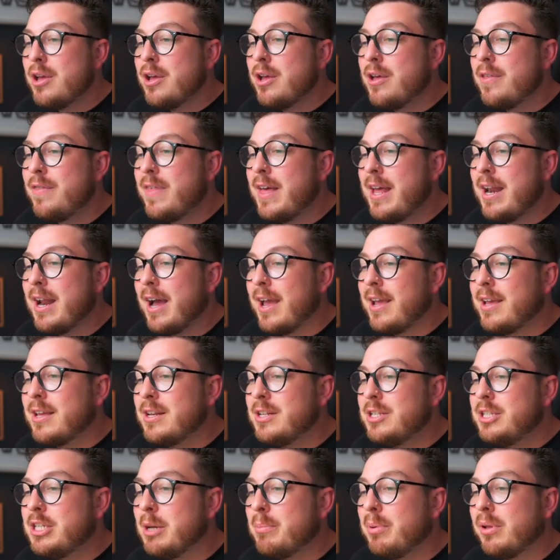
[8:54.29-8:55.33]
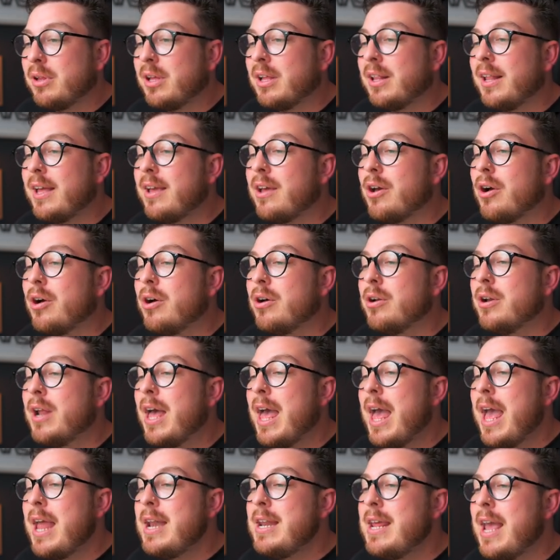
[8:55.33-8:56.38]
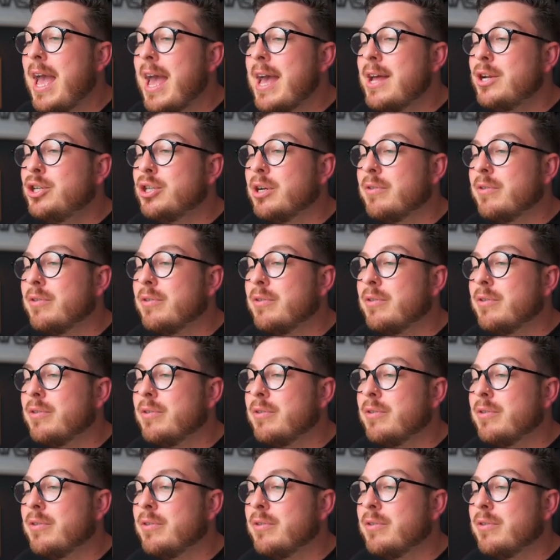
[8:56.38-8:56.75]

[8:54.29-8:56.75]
Then I can double click on any edge